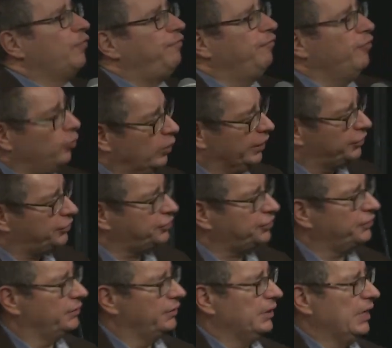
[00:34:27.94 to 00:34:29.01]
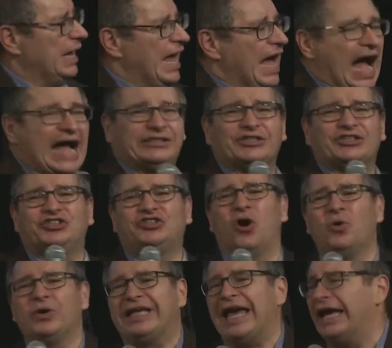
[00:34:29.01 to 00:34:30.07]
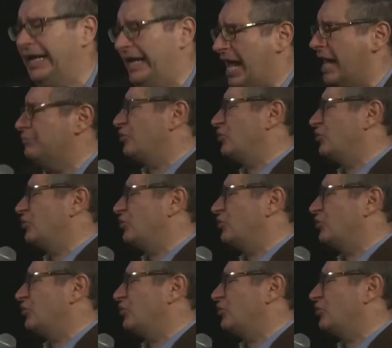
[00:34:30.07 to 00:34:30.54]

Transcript: foolish. I just don't get it. I'm